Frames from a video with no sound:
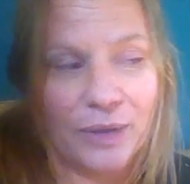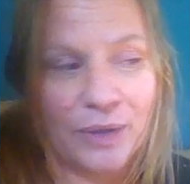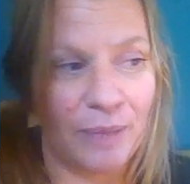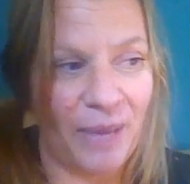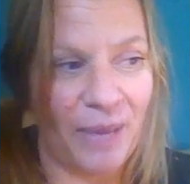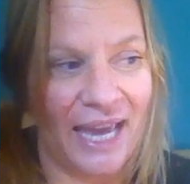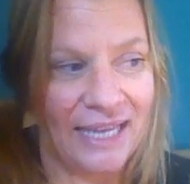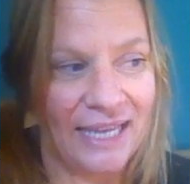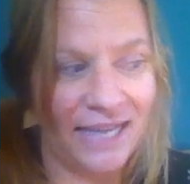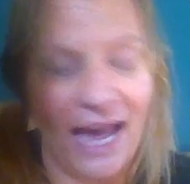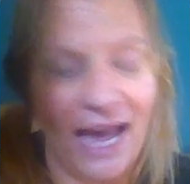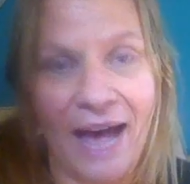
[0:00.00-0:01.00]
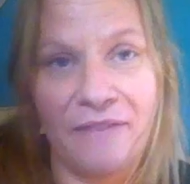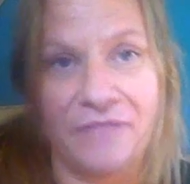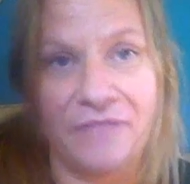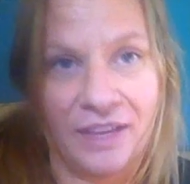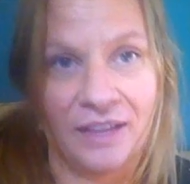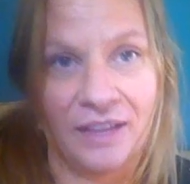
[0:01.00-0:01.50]
So I pay to
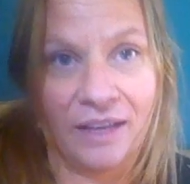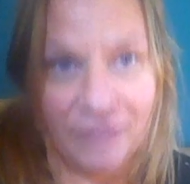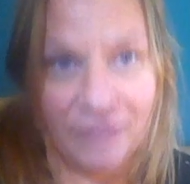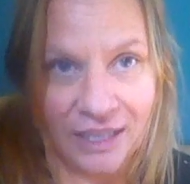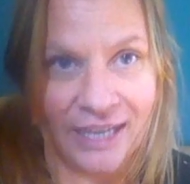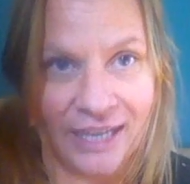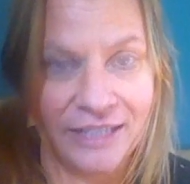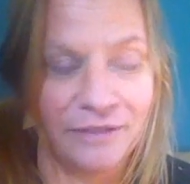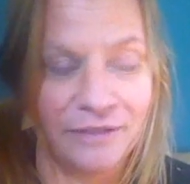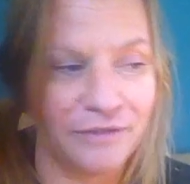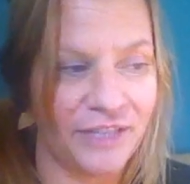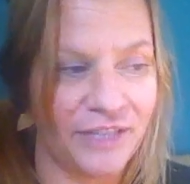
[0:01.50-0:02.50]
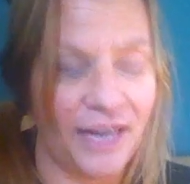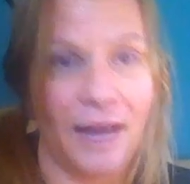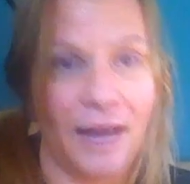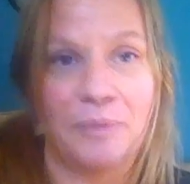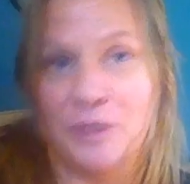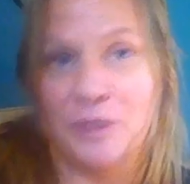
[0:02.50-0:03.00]
have the Love Collective
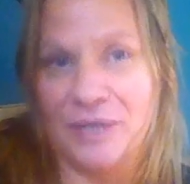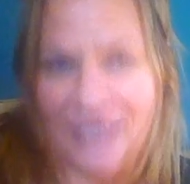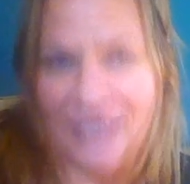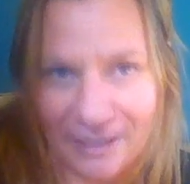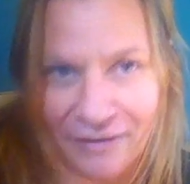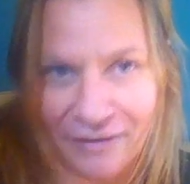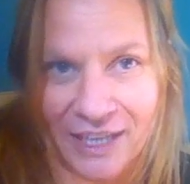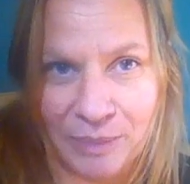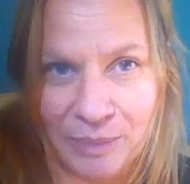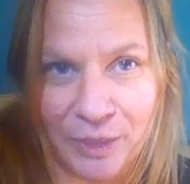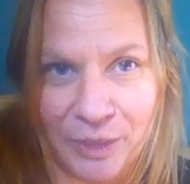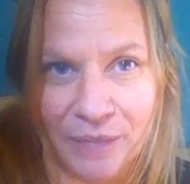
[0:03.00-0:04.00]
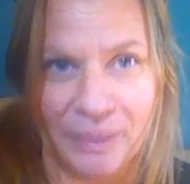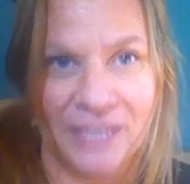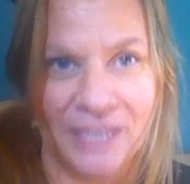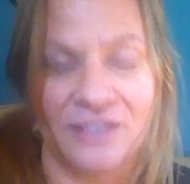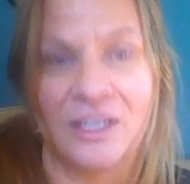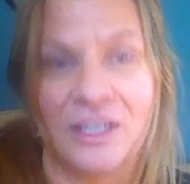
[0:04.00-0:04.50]
set up, so it's like Facebook,
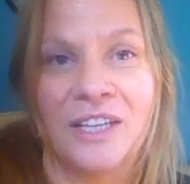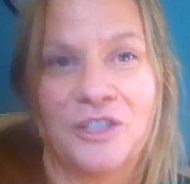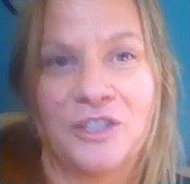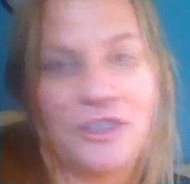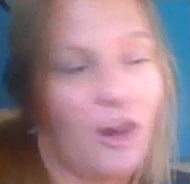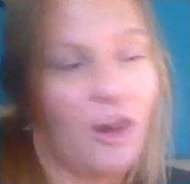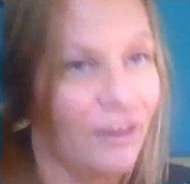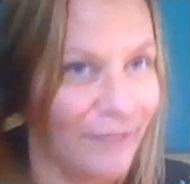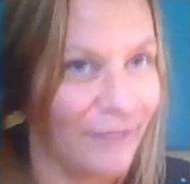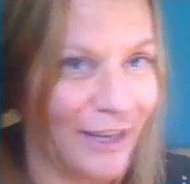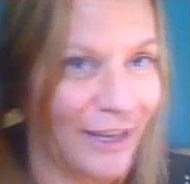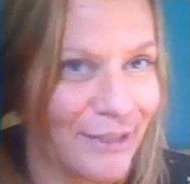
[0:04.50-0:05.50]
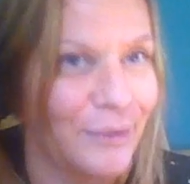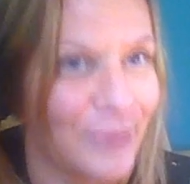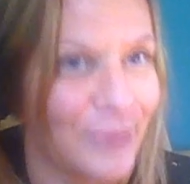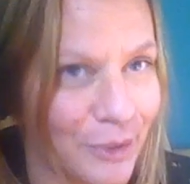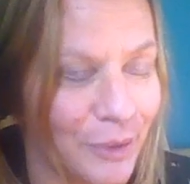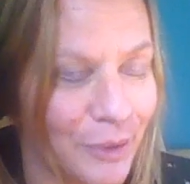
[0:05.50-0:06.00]
but it's just all of us,
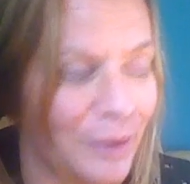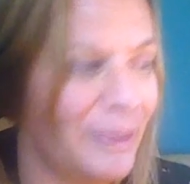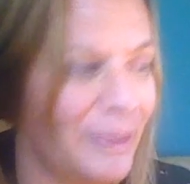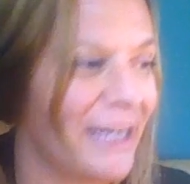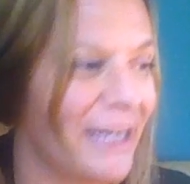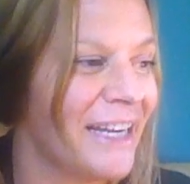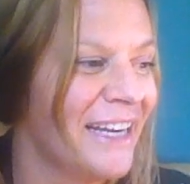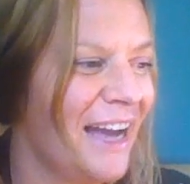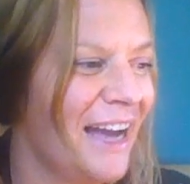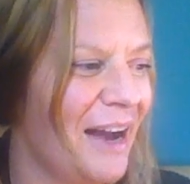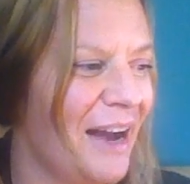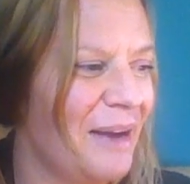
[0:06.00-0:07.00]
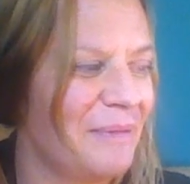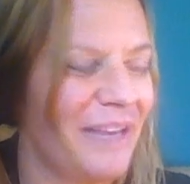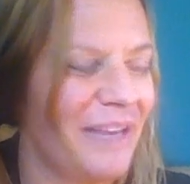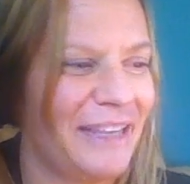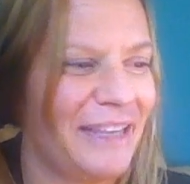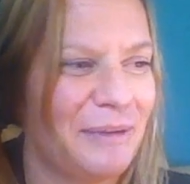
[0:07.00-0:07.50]
so it's cool. But
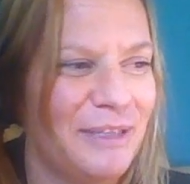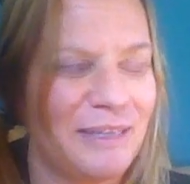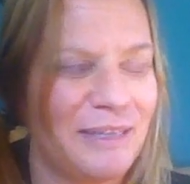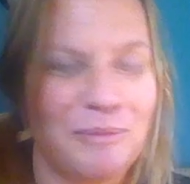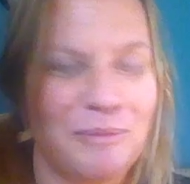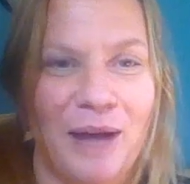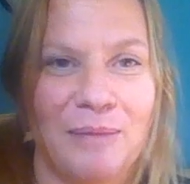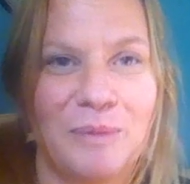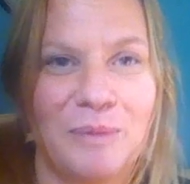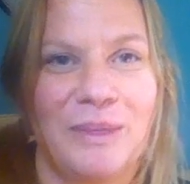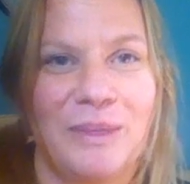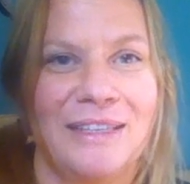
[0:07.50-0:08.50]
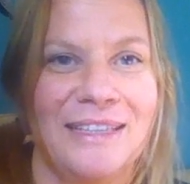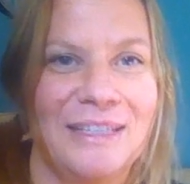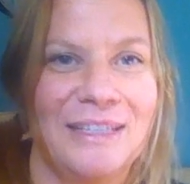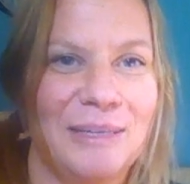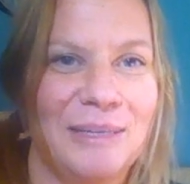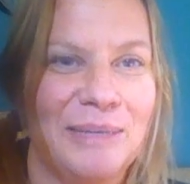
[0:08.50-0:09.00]
um, like there was some problem with the
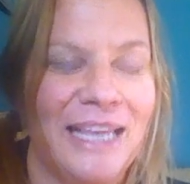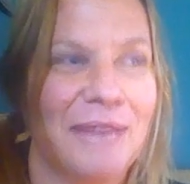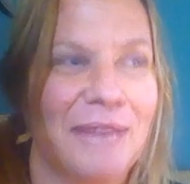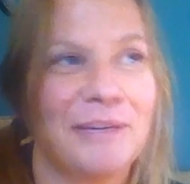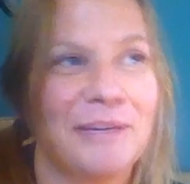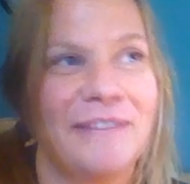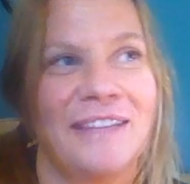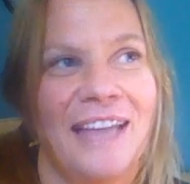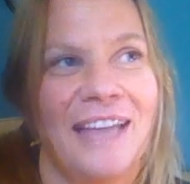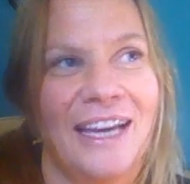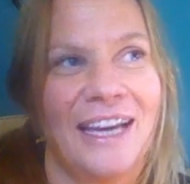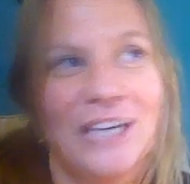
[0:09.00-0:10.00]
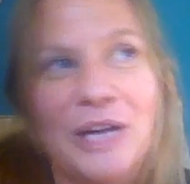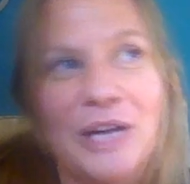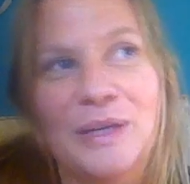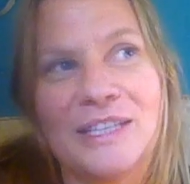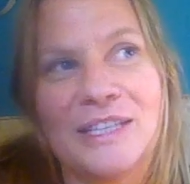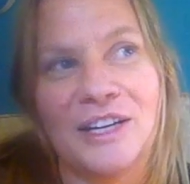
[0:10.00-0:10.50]
system, and they were even like,
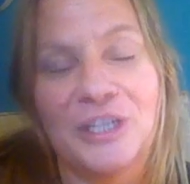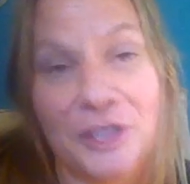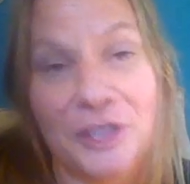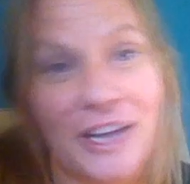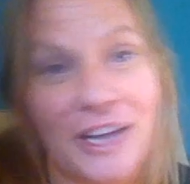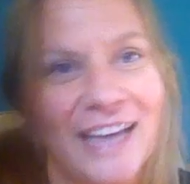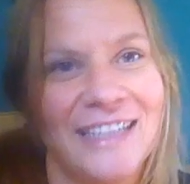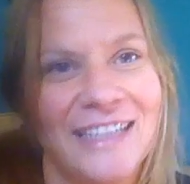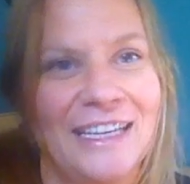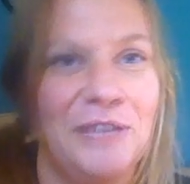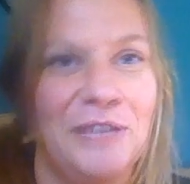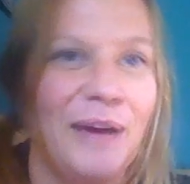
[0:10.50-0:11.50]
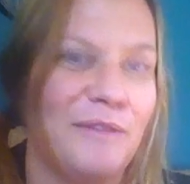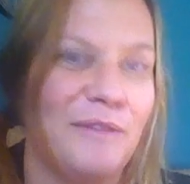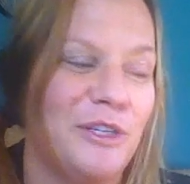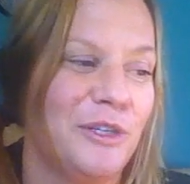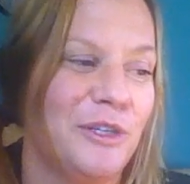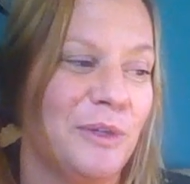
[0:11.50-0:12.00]
no, it's on your end, and you
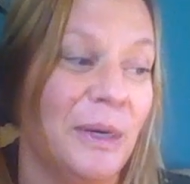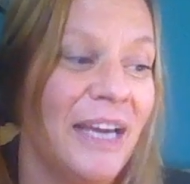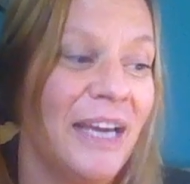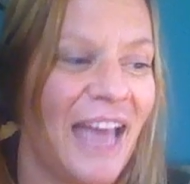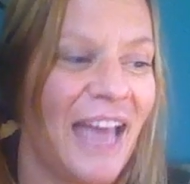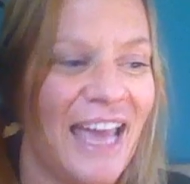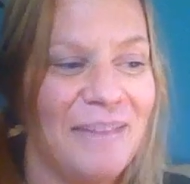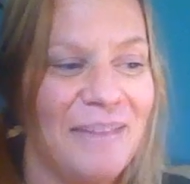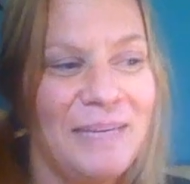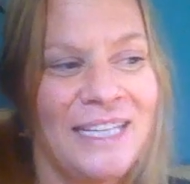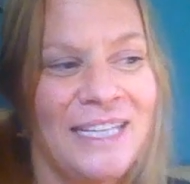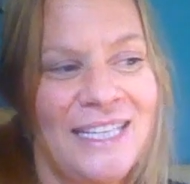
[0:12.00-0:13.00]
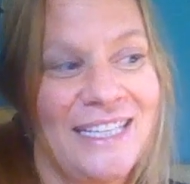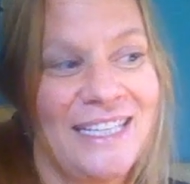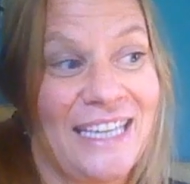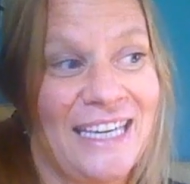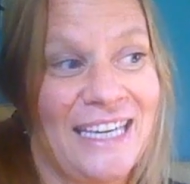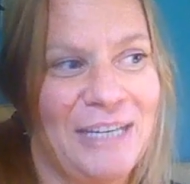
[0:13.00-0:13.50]
have to do A, B, and
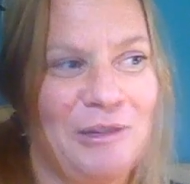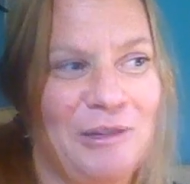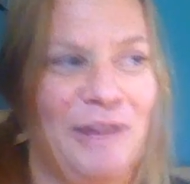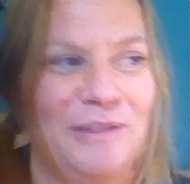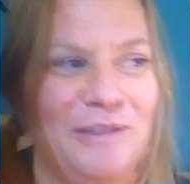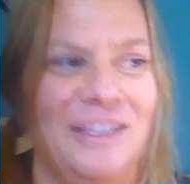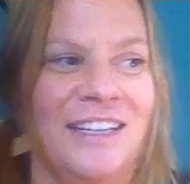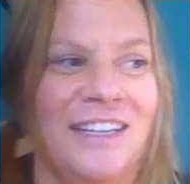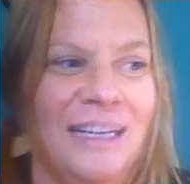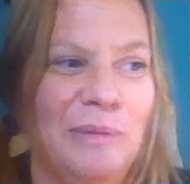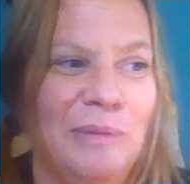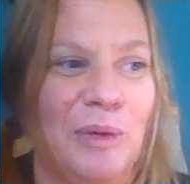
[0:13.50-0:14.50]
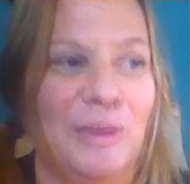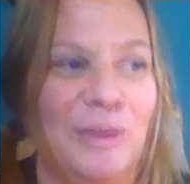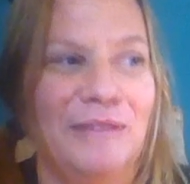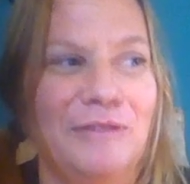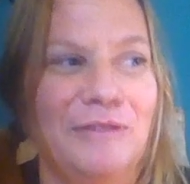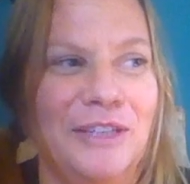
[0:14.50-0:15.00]
C, and you have to put
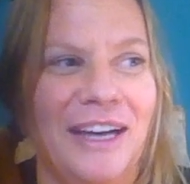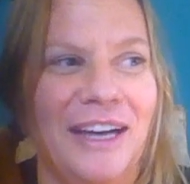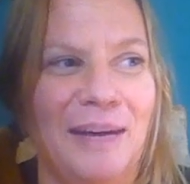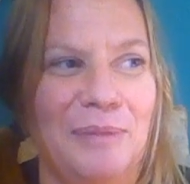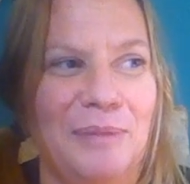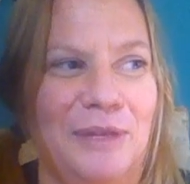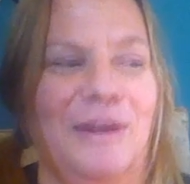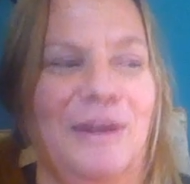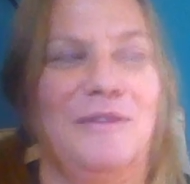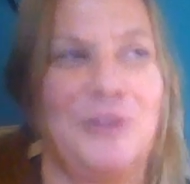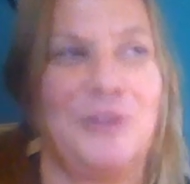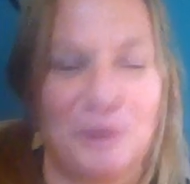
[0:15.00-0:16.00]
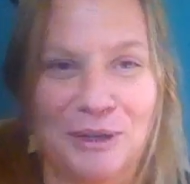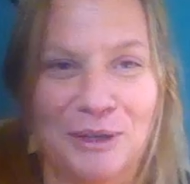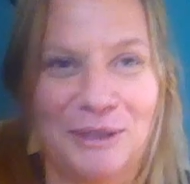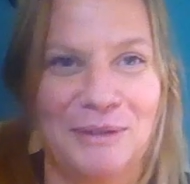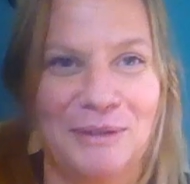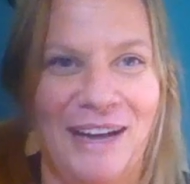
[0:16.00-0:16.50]
one foot up, and you have to
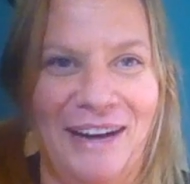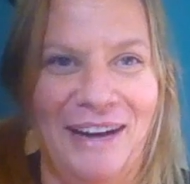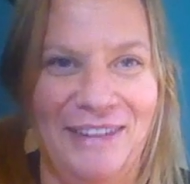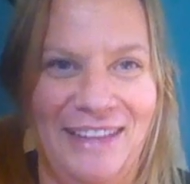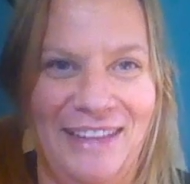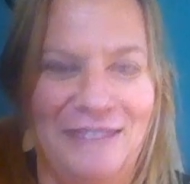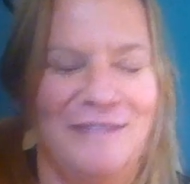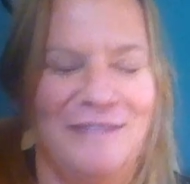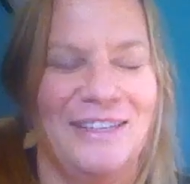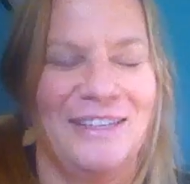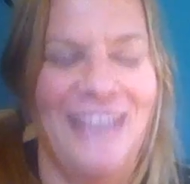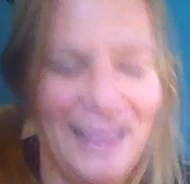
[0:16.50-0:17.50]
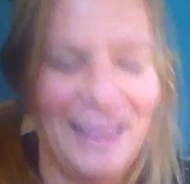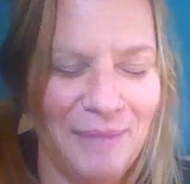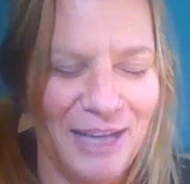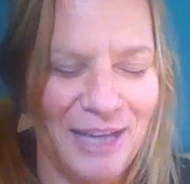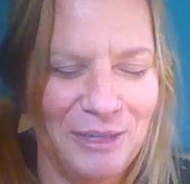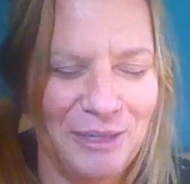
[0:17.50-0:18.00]
twirl around, and then you have to say
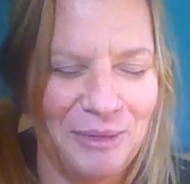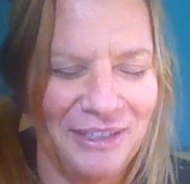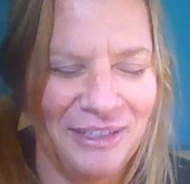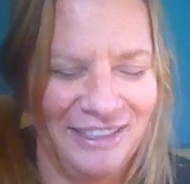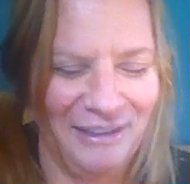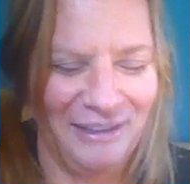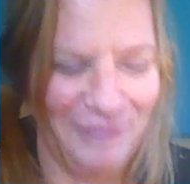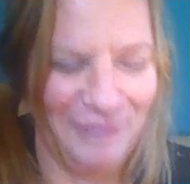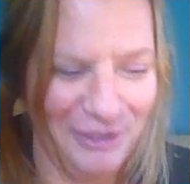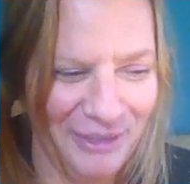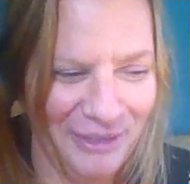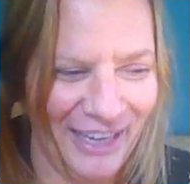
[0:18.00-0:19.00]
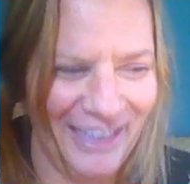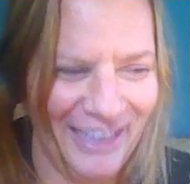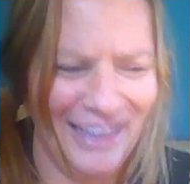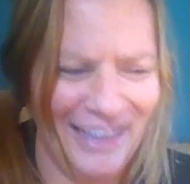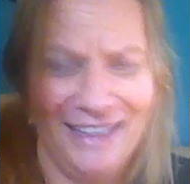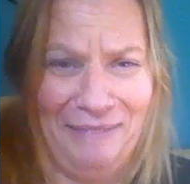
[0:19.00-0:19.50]
the magic word, and you have to do
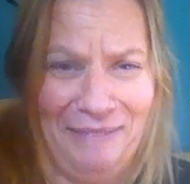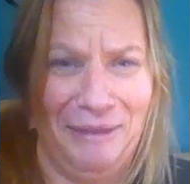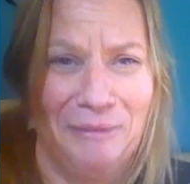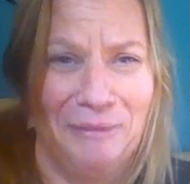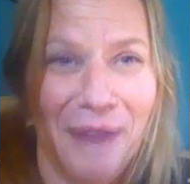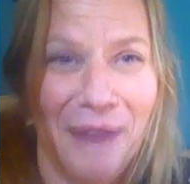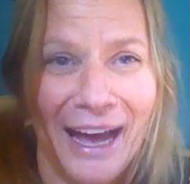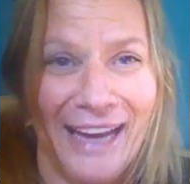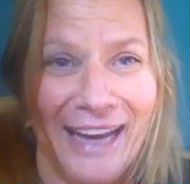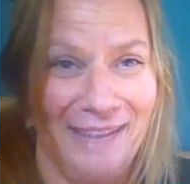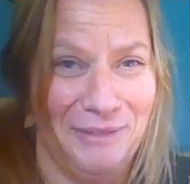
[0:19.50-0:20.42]
da-da-da, and I'm like, what?